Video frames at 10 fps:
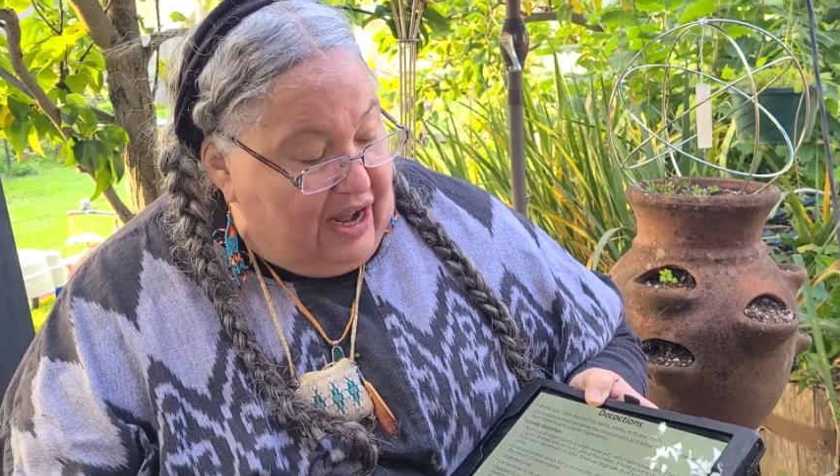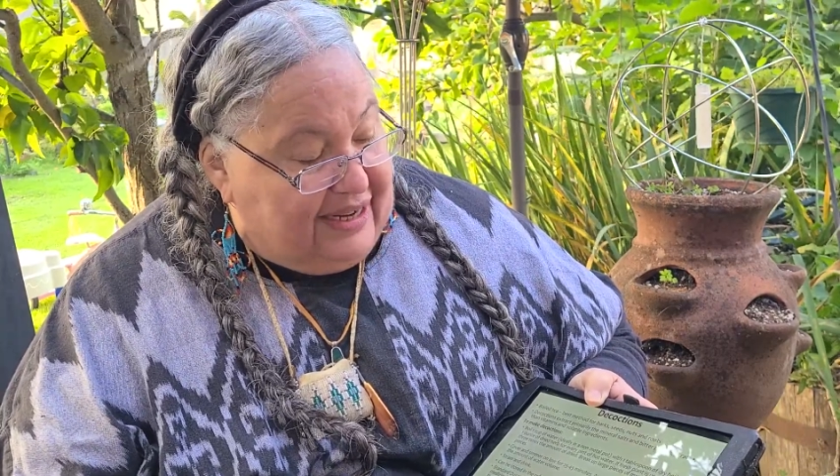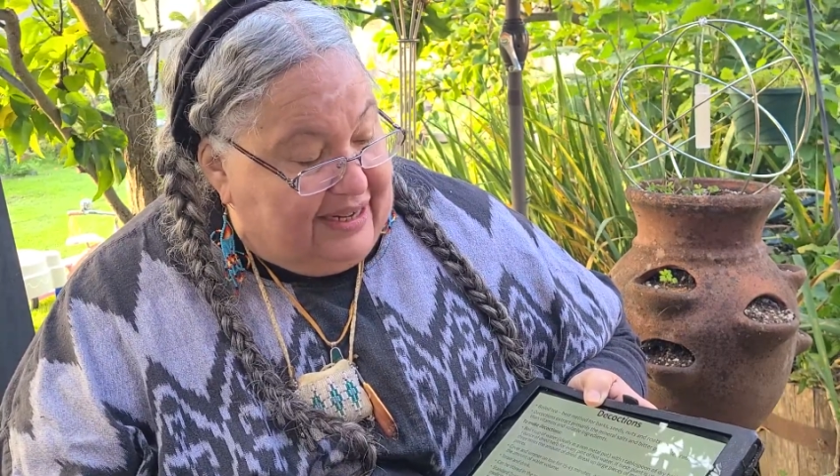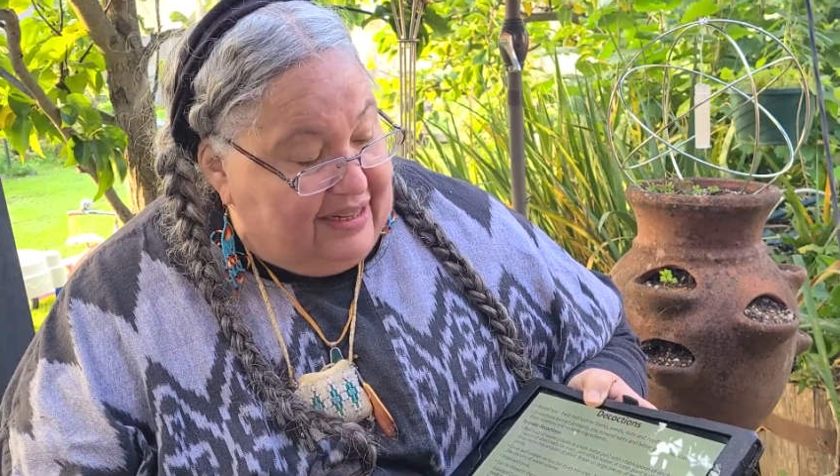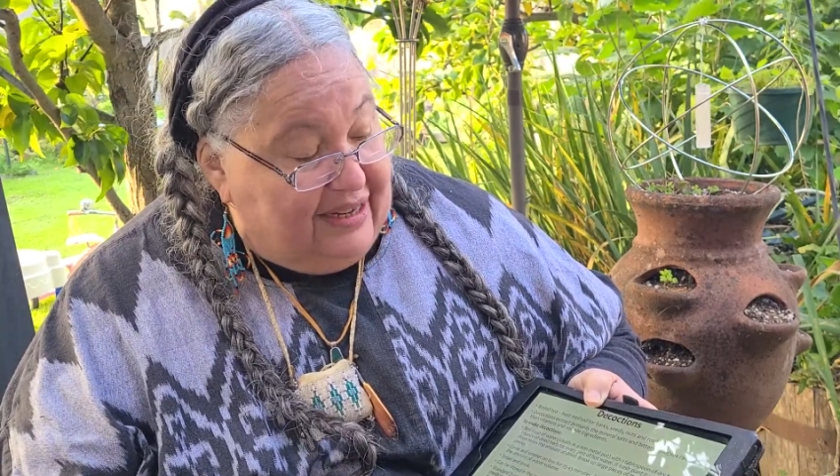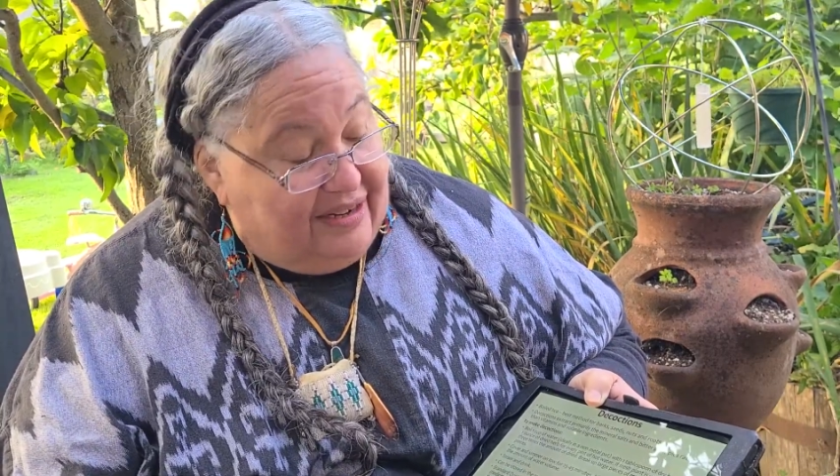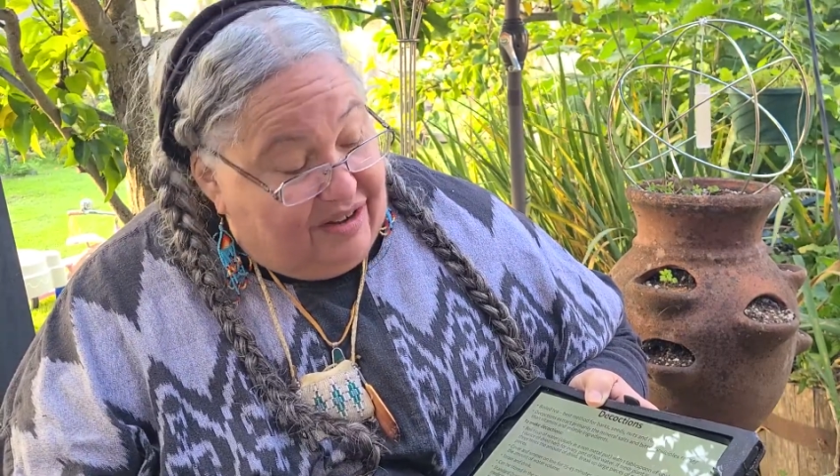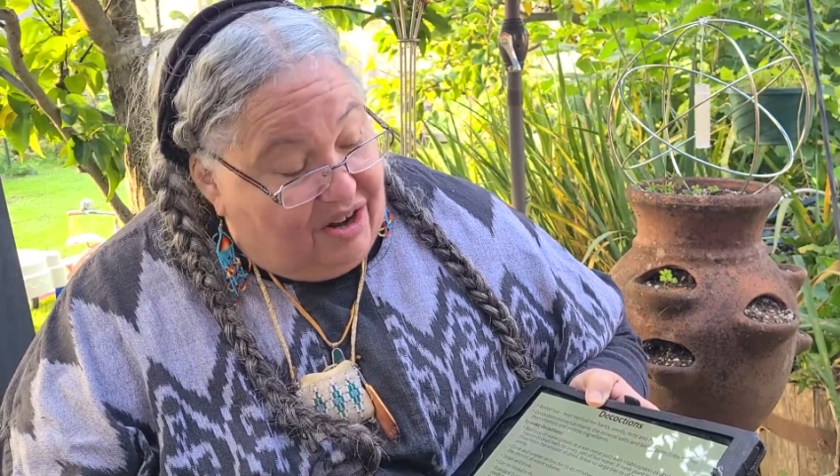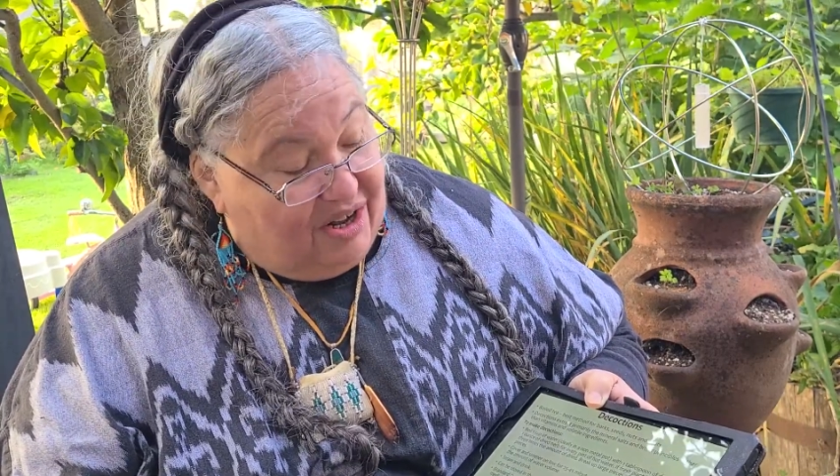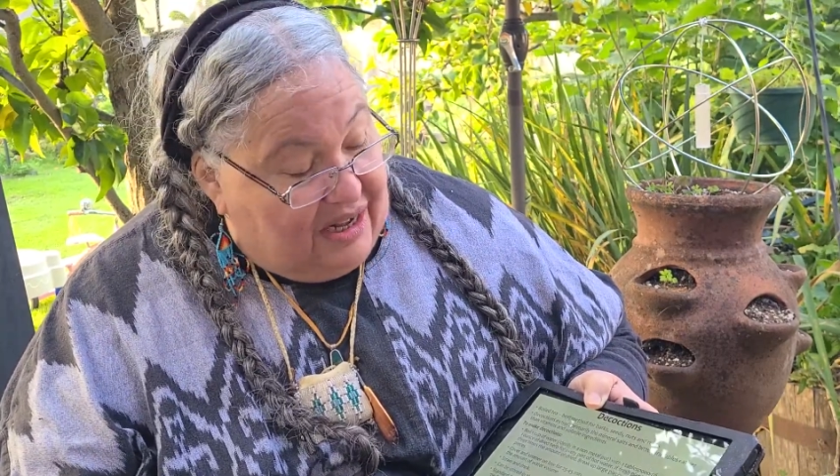ideally in
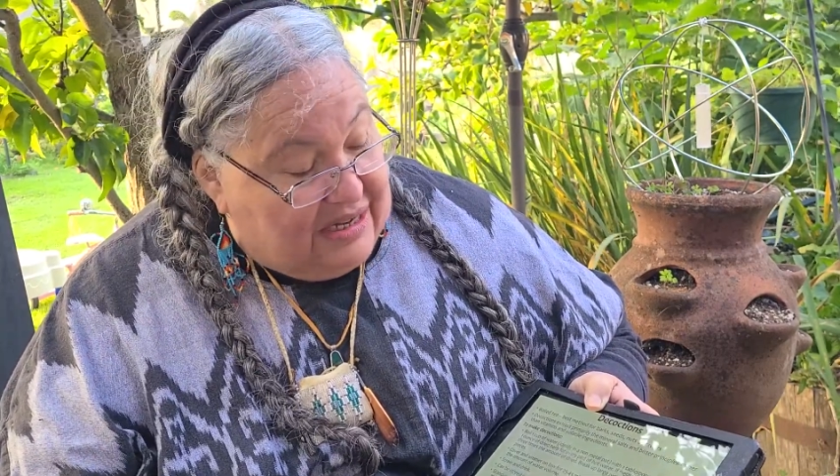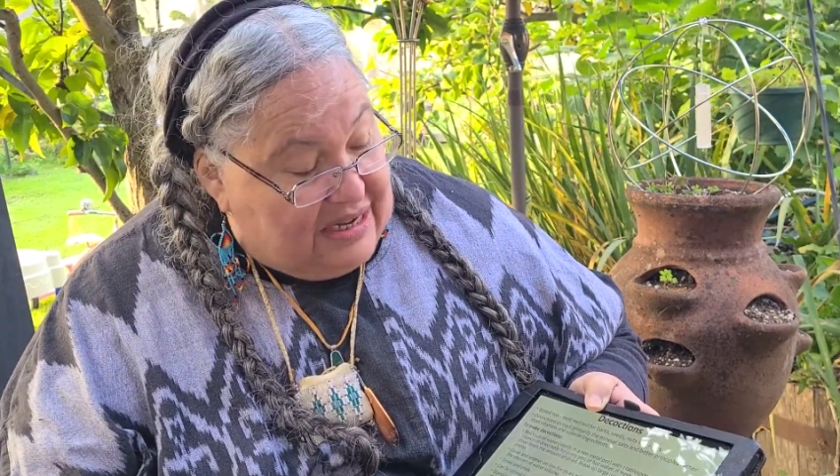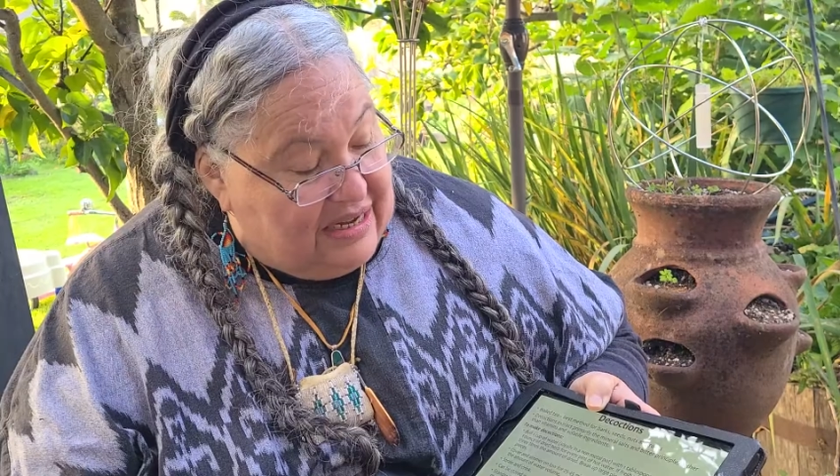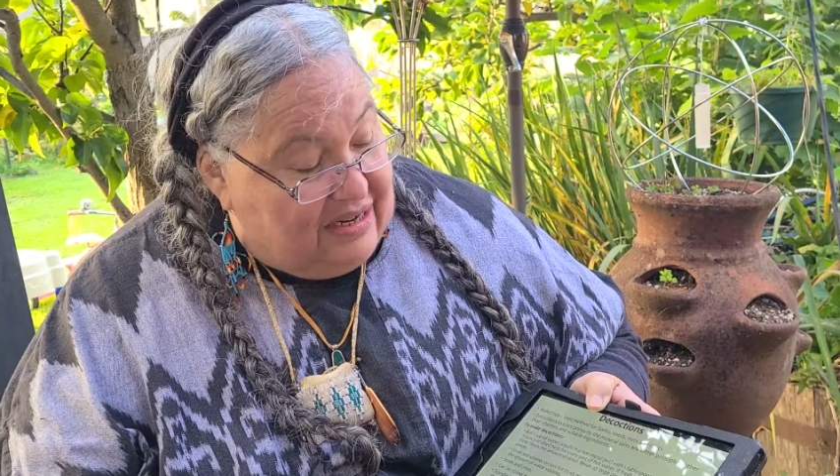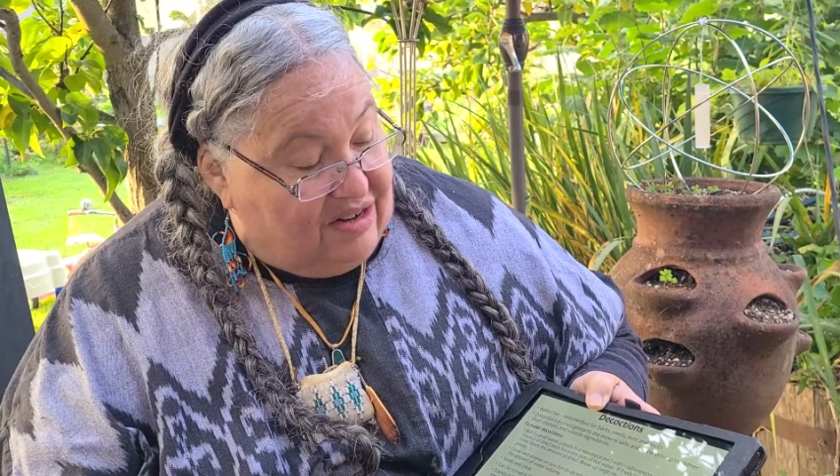a